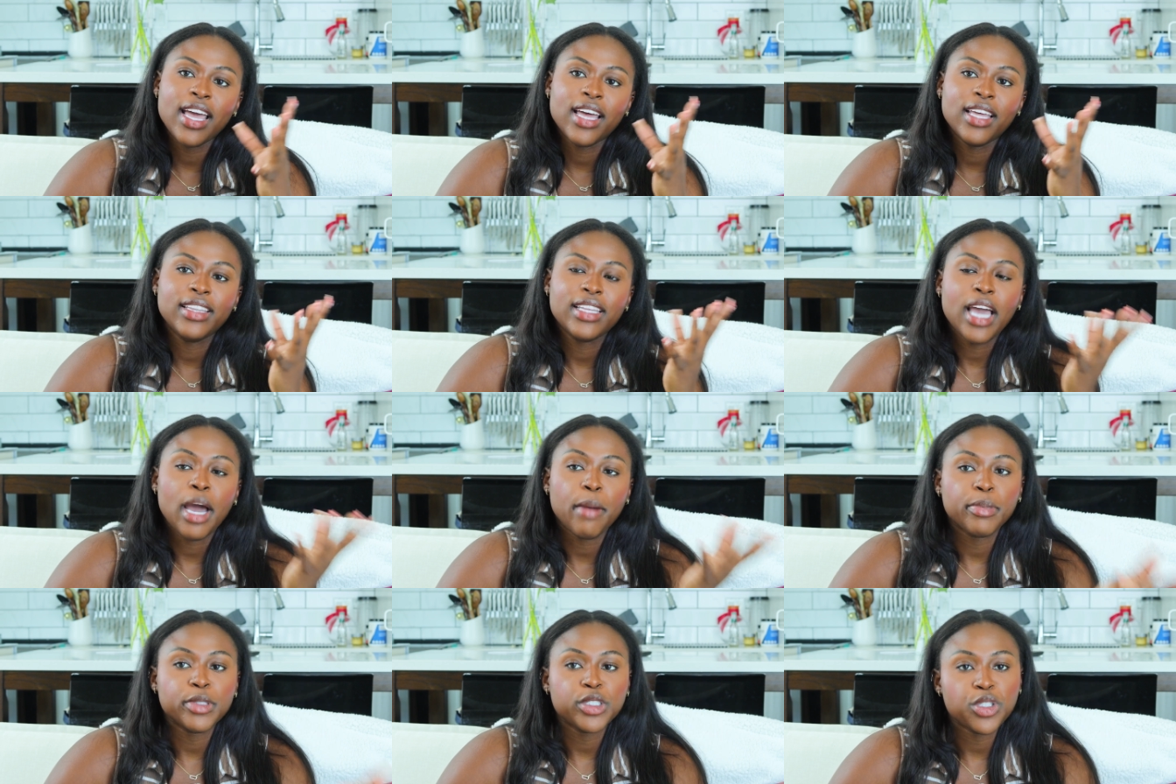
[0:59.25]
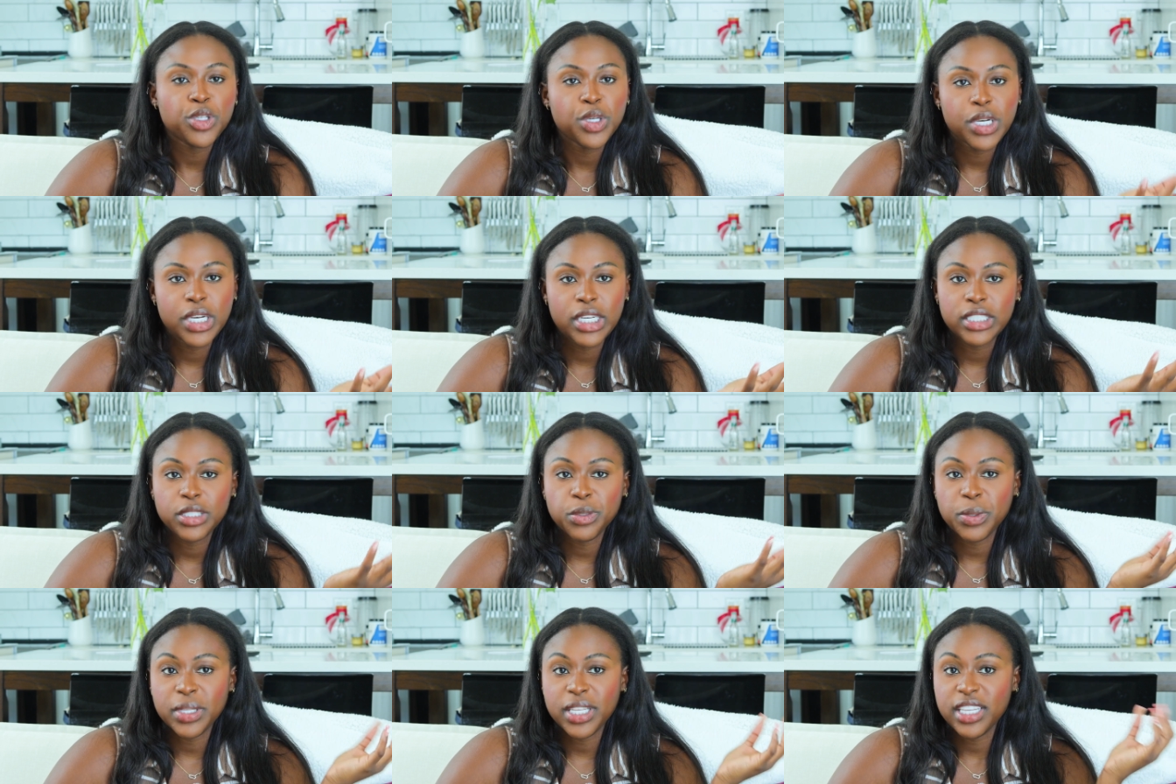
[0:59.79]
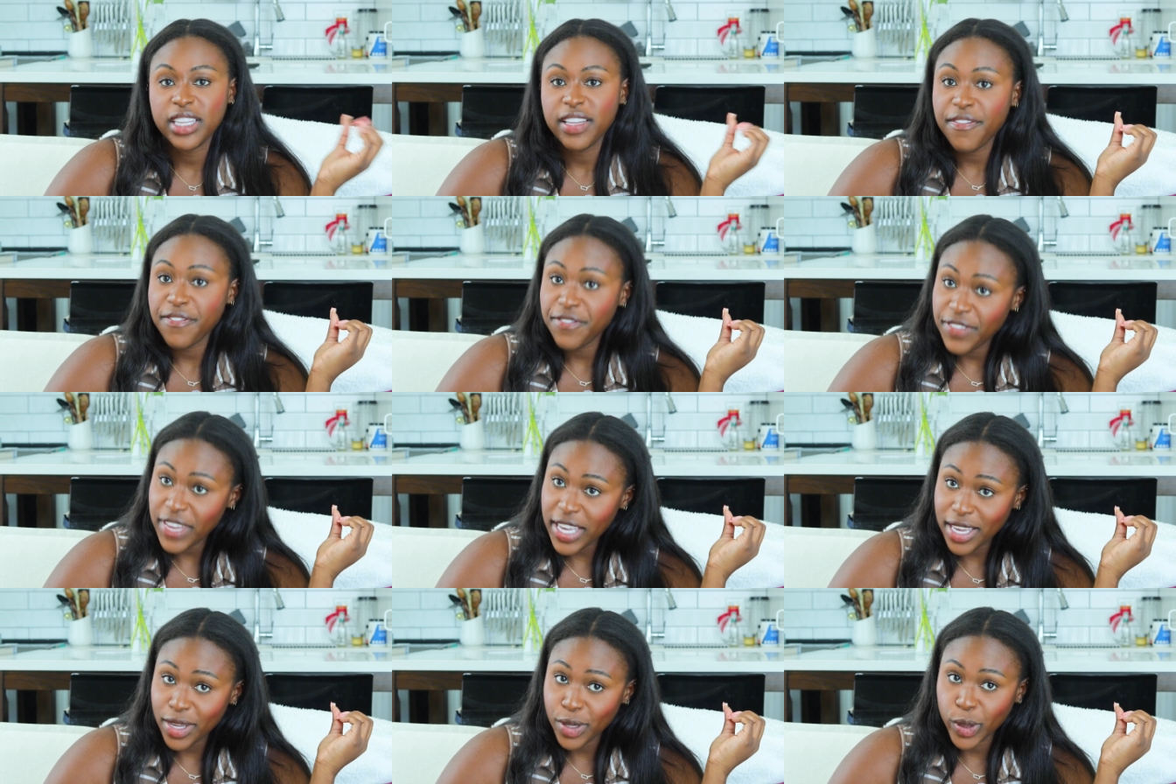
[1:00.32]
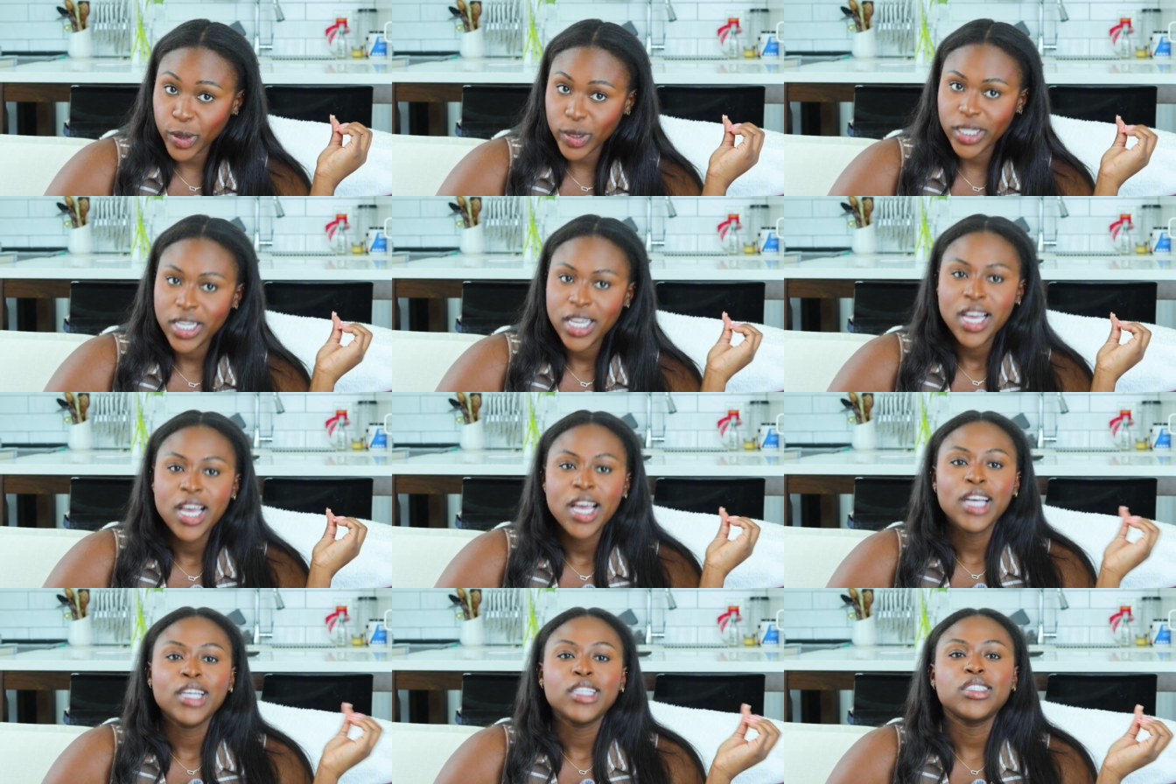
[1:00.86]
and the opportunities within the field.
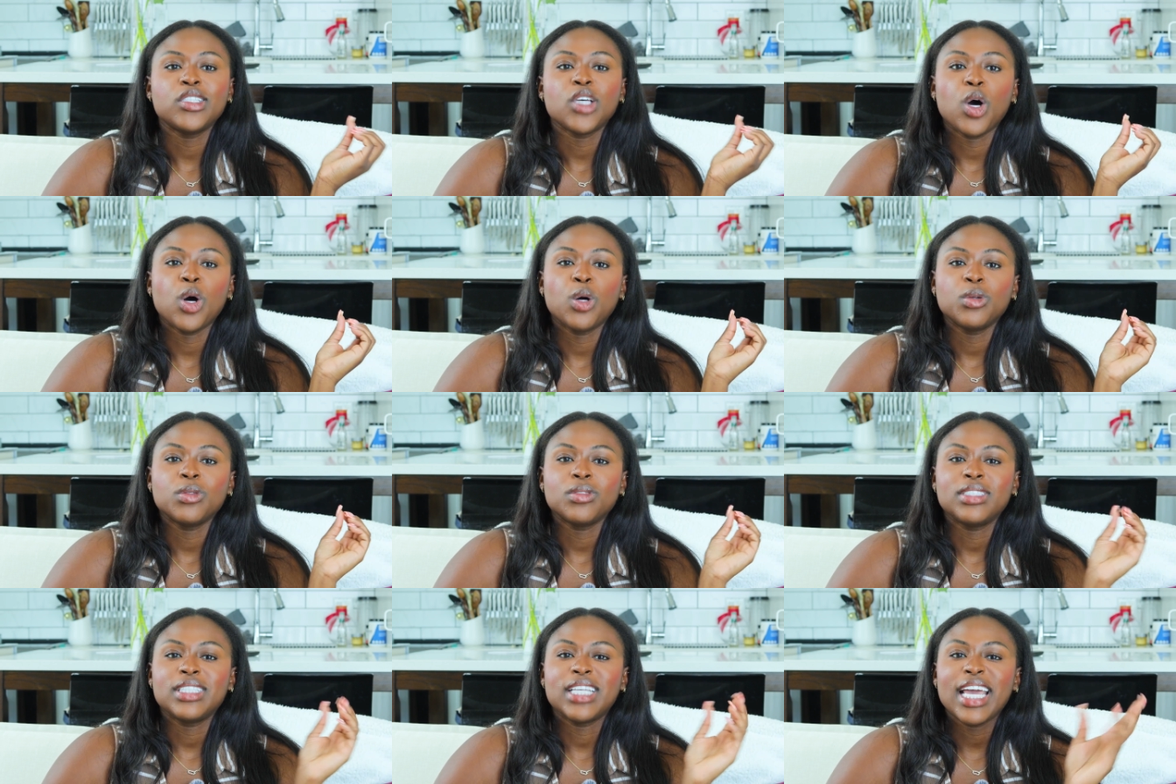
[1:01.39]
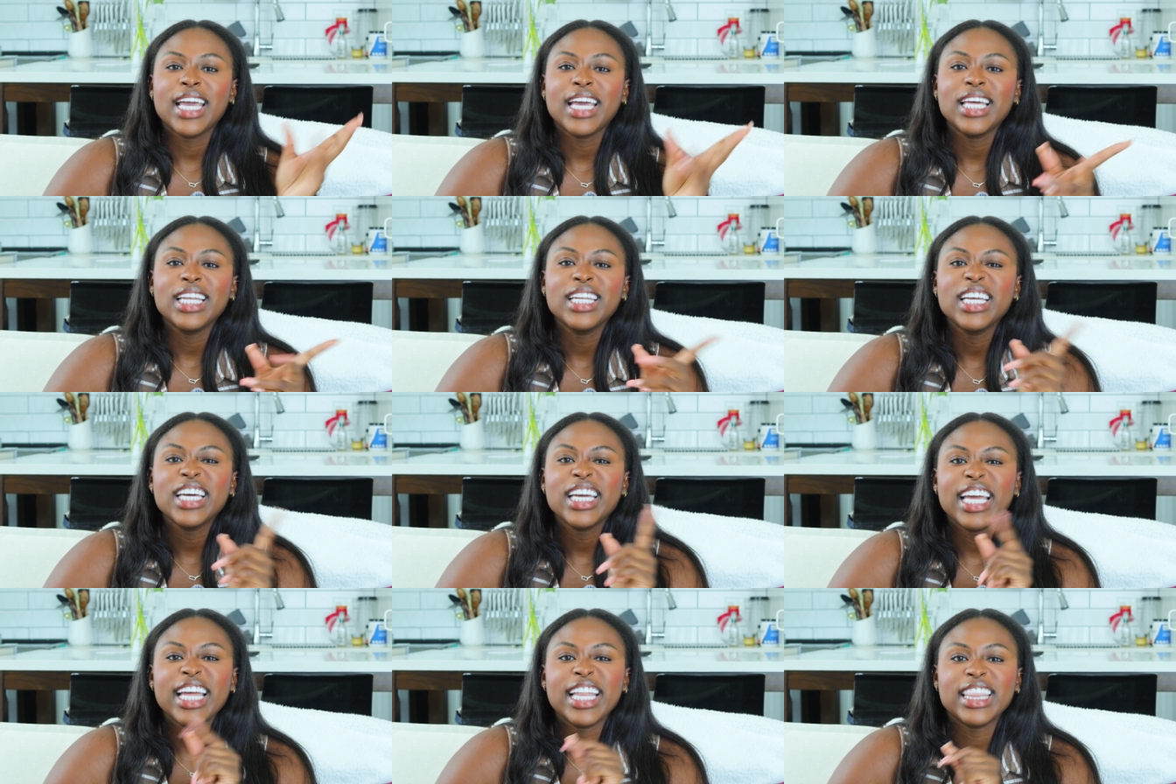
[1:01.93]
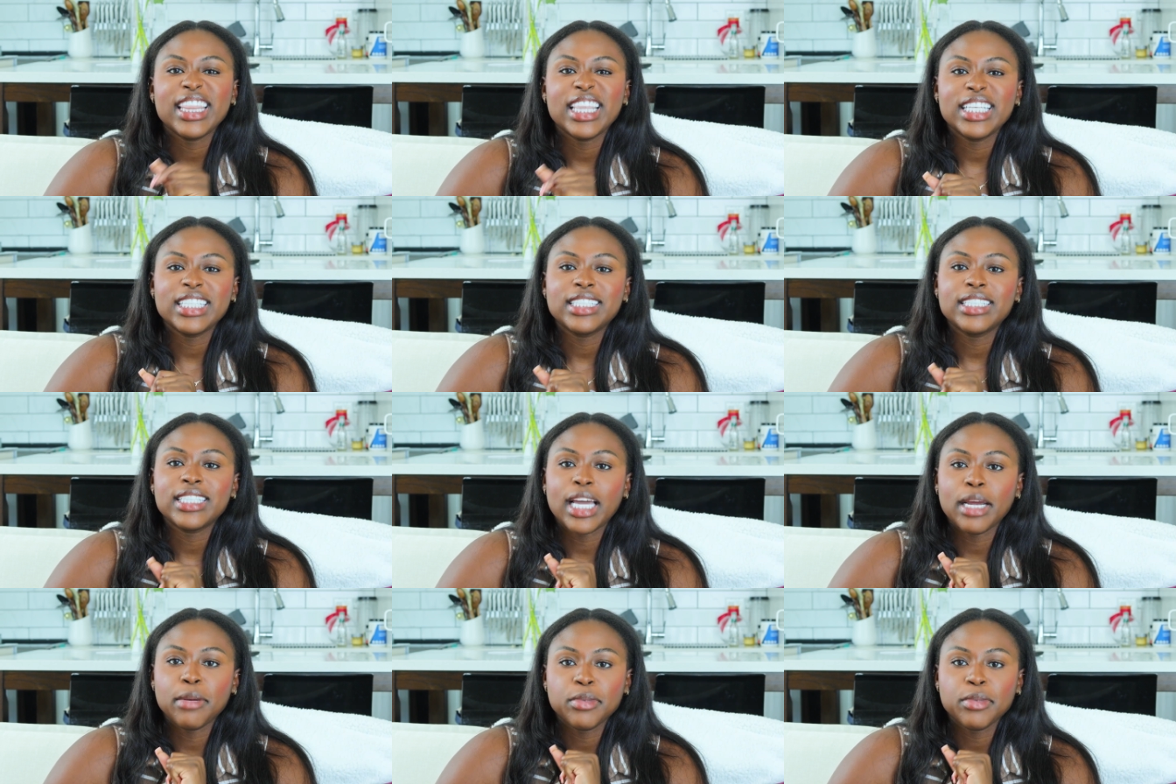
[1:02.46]
So take a look at this